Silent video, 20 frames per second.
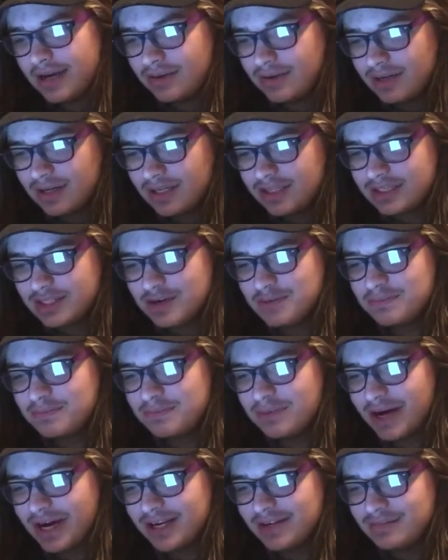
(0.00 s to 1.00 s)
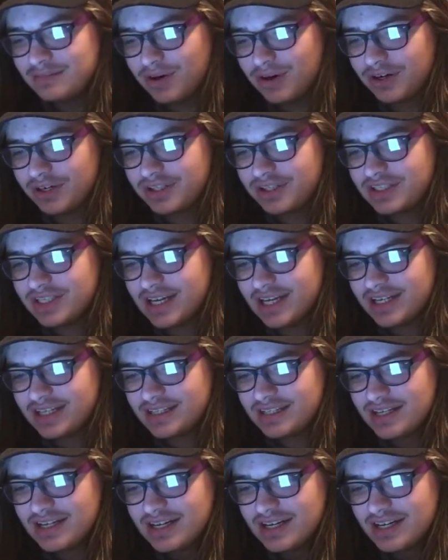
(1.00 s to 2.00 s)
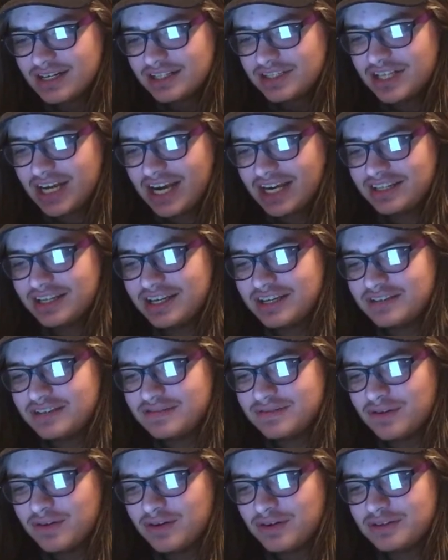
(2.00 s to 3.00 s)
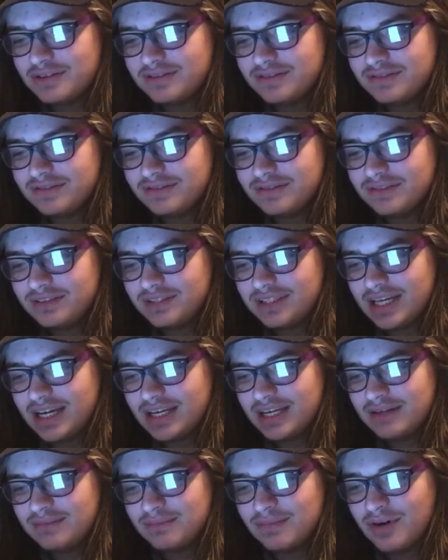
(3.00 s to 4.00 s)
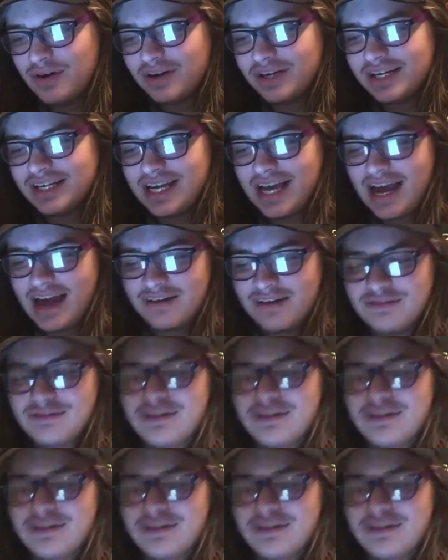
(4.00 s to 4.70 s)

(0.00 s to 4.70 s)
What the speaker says: it don't bite, Mark says. Jack leans forward, taking Mark in halfway.